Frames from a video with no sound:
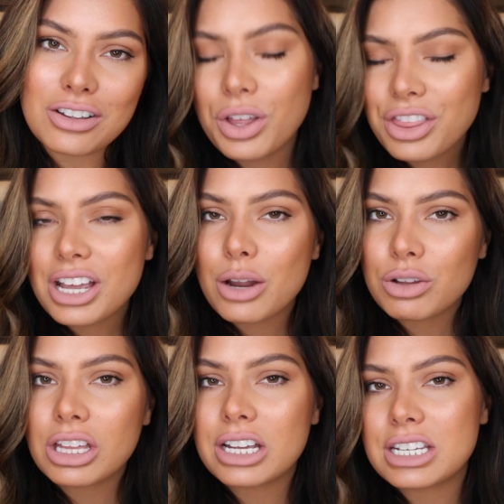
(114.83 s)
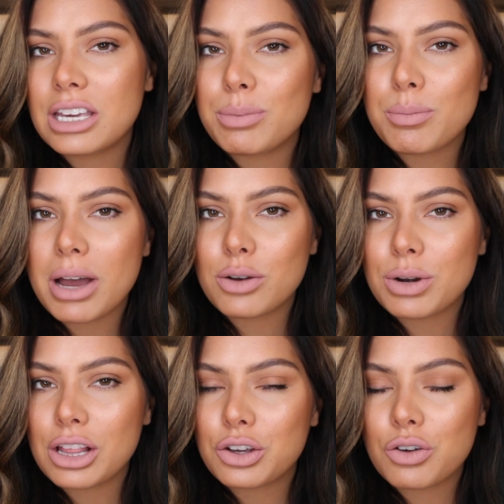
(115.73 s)
One thing I really like to keep in mind
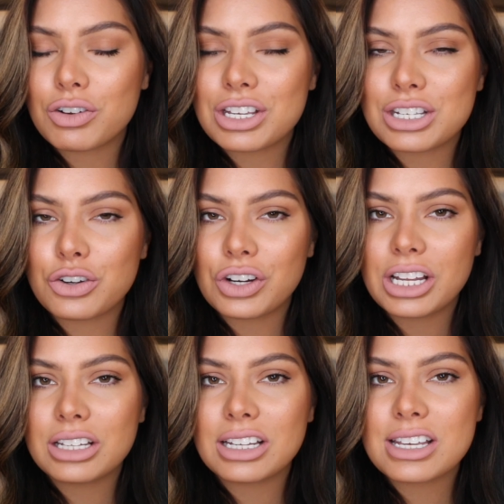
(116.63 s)
when I look over these ingredient